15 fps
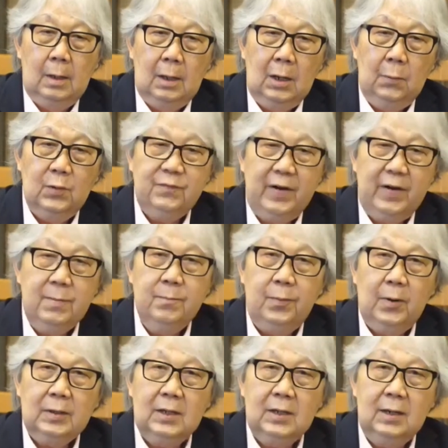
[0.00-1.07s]
it was very
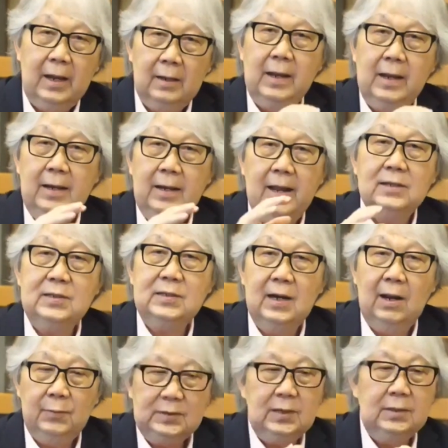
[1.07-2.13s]
important. And ASEAN, I
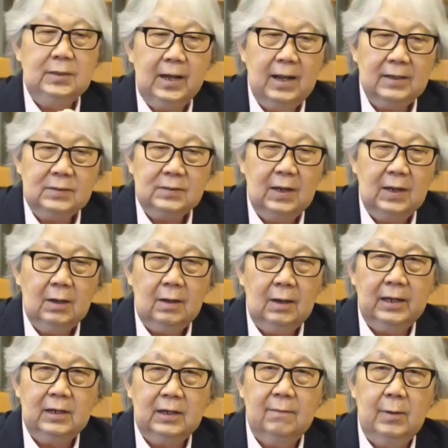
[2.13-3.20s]
would say take ASEAN
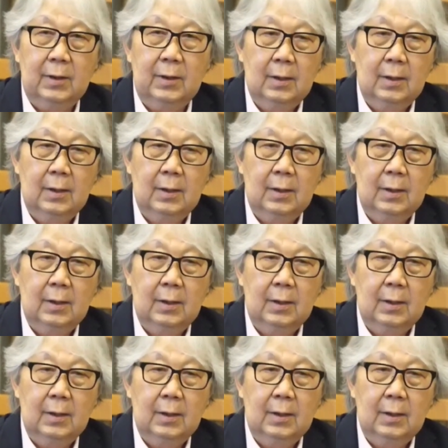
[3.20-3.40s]
collectively.